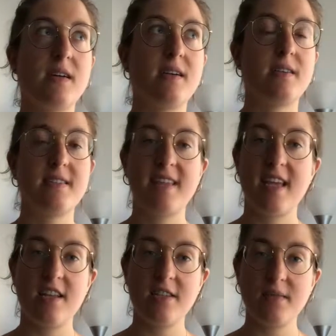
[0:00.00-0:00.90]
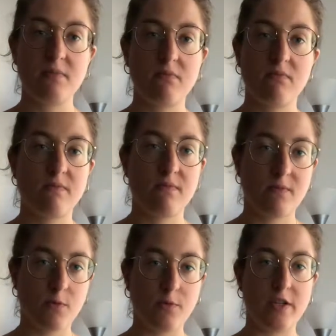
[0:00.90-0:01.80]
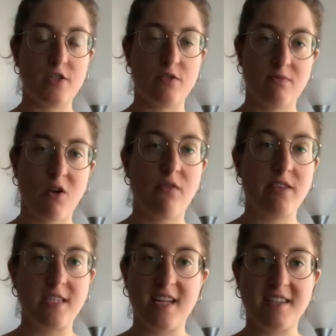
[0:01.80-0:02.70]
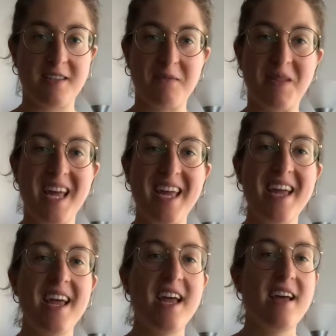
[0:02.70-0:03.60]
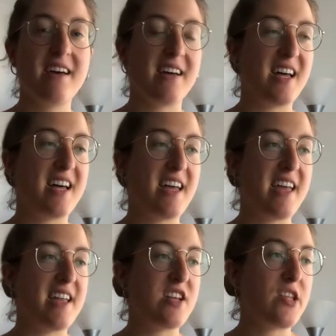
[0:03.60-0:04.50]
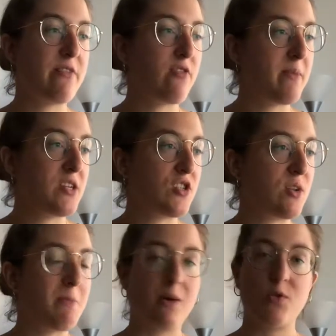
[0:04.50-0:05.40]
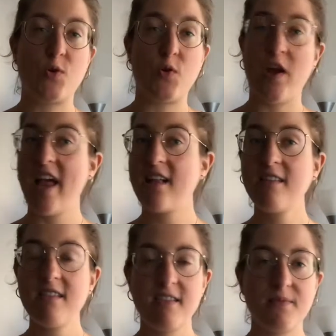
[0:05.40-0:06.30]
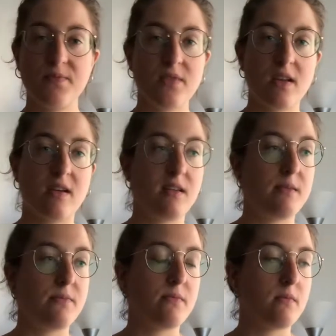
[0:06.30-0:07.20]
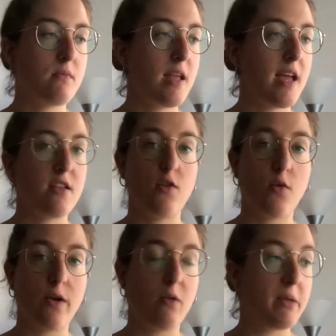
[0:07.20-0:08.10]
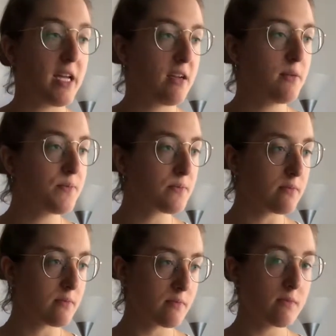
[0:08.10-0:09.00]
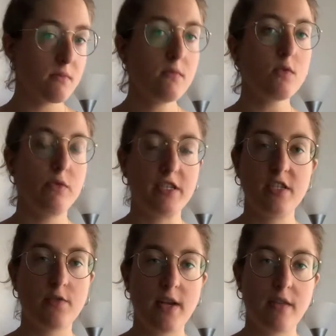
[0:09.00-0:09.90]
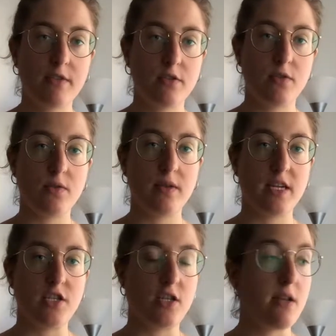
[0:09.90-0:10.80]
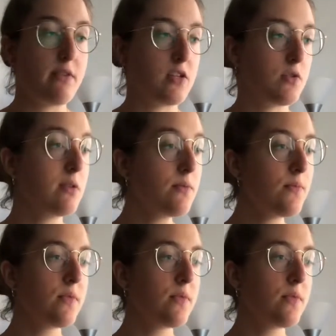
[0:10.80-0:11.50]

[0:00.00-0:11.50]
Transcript: status, which obviously doesn't apply, and other information about your health and your well-being, which is relevant to each individual.